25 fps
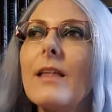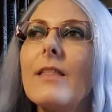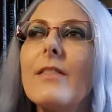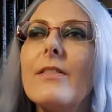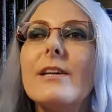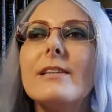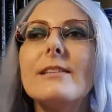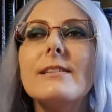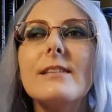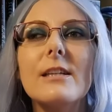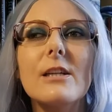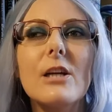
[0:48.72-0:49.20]

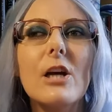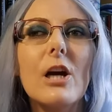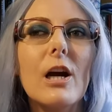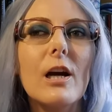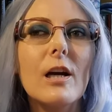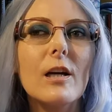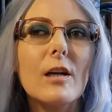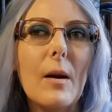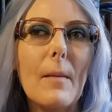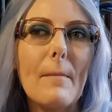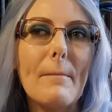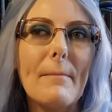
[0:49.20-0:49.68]
This
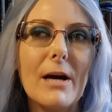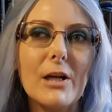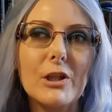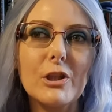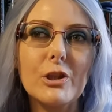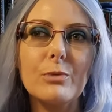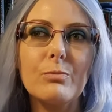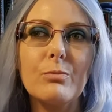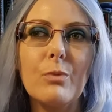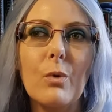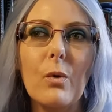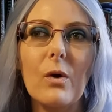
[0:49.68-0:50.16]
occurred
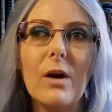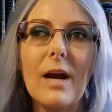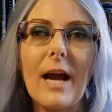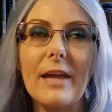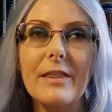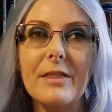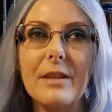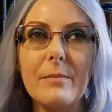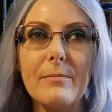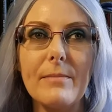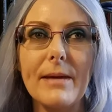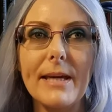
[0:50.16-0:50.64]
much more
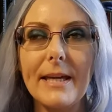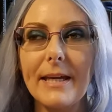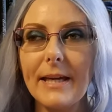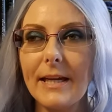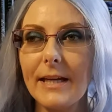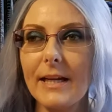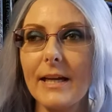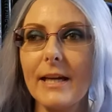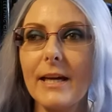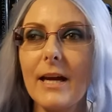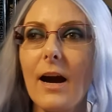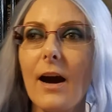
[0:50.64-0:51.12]
at the
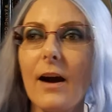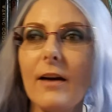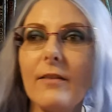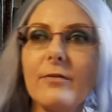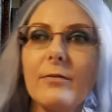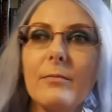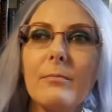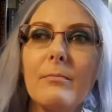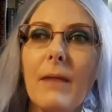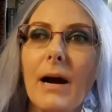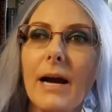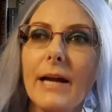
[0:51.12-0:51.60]
beginning
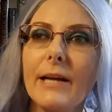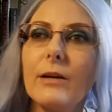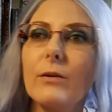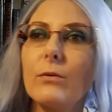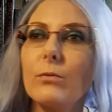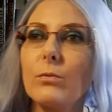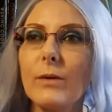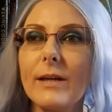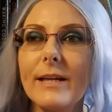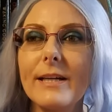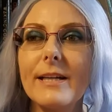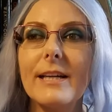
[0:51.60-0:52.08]
of my
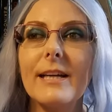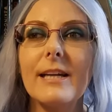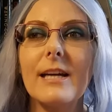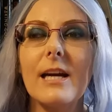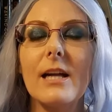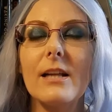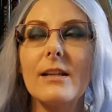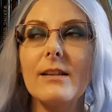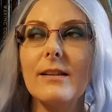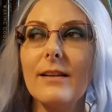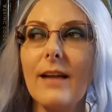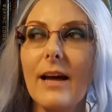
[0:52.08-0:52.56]

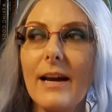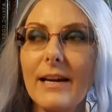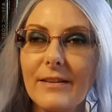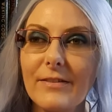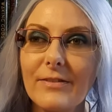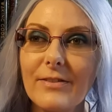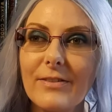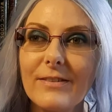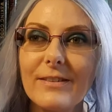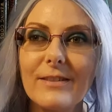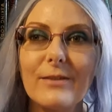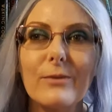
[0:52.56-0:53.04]
reading
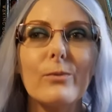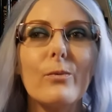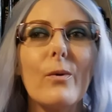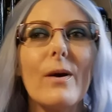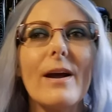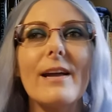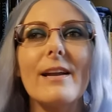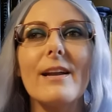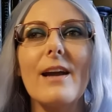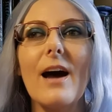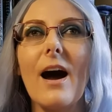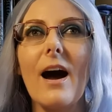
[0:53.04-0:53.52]
life
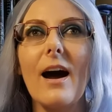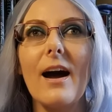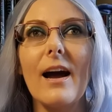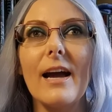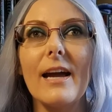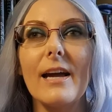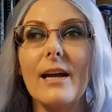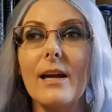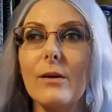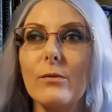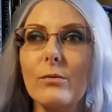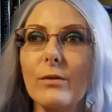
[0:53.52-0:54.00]
when
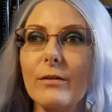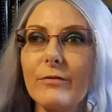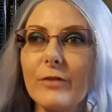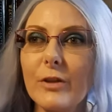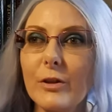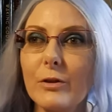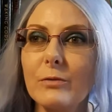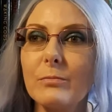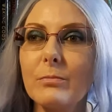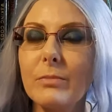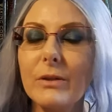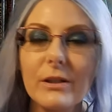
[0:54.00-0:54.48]
I
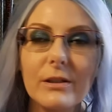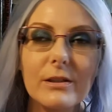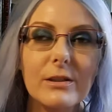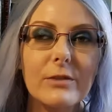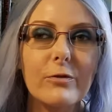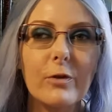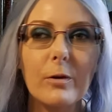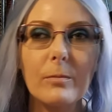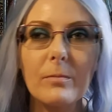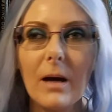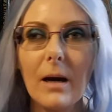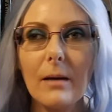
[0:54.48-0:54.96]
reviewed
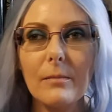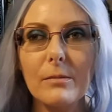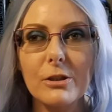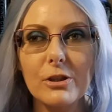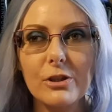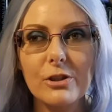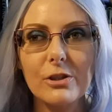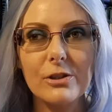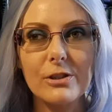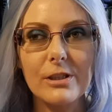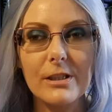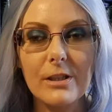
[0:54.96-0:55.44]
books for
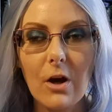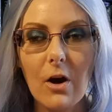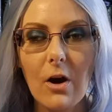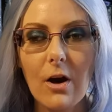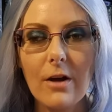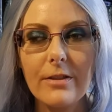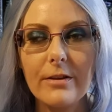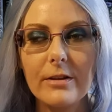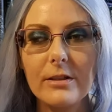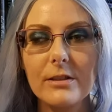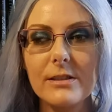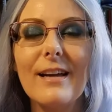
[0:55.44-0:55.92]
publishers and
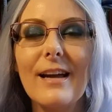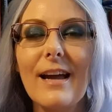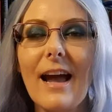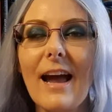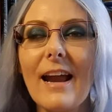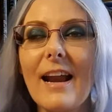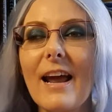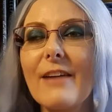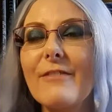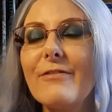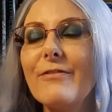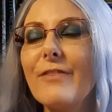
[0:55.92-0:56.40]
authors,
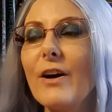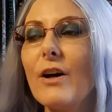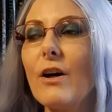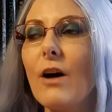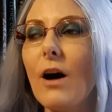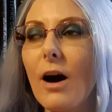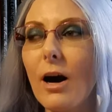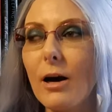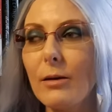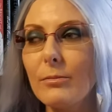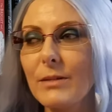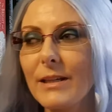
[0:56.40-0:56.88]
and I
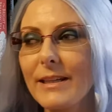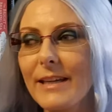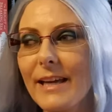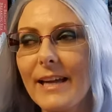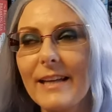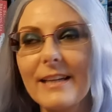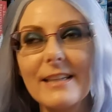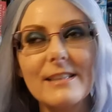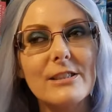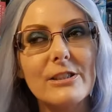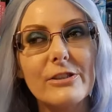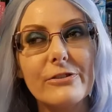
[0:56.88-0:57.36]
felt
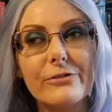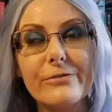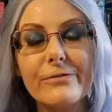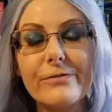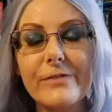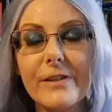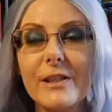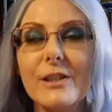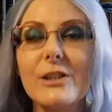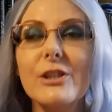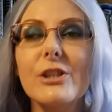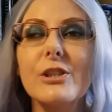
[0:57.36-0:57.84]
obligated to
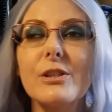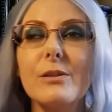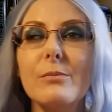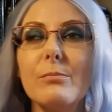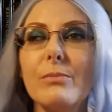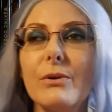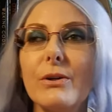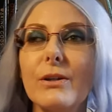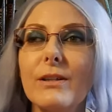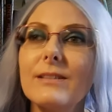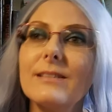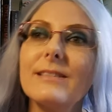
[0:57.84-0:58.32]
finish the
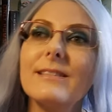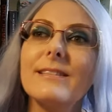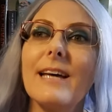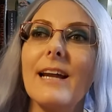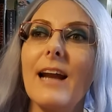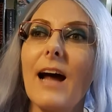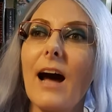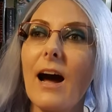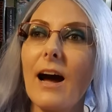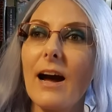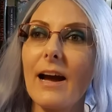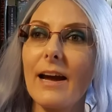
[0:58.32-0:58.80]
books
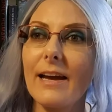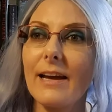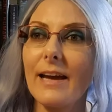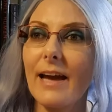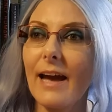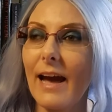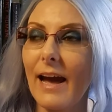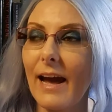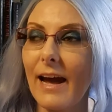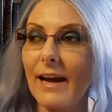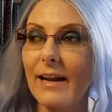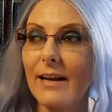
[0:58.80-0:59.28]
that
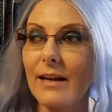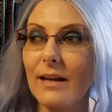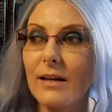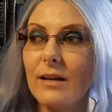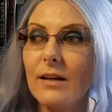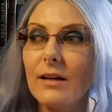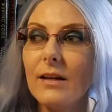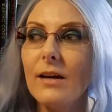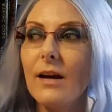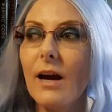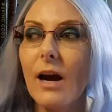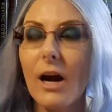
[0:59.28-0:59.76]
I had
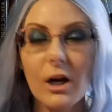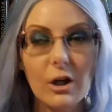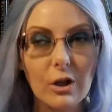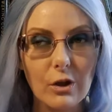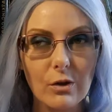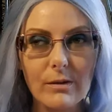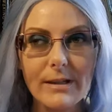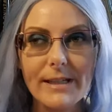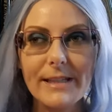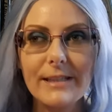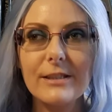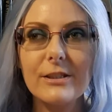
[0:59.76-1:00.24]

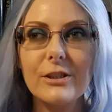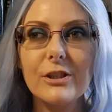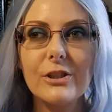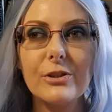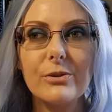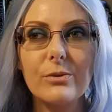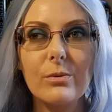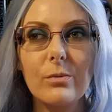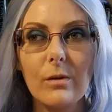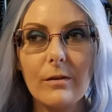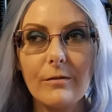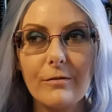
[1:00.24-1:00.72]
agreed
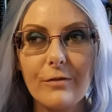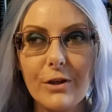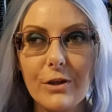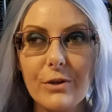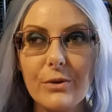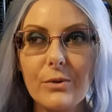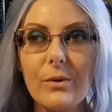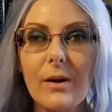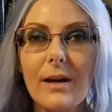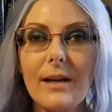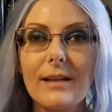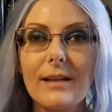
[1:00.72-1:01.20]
to review.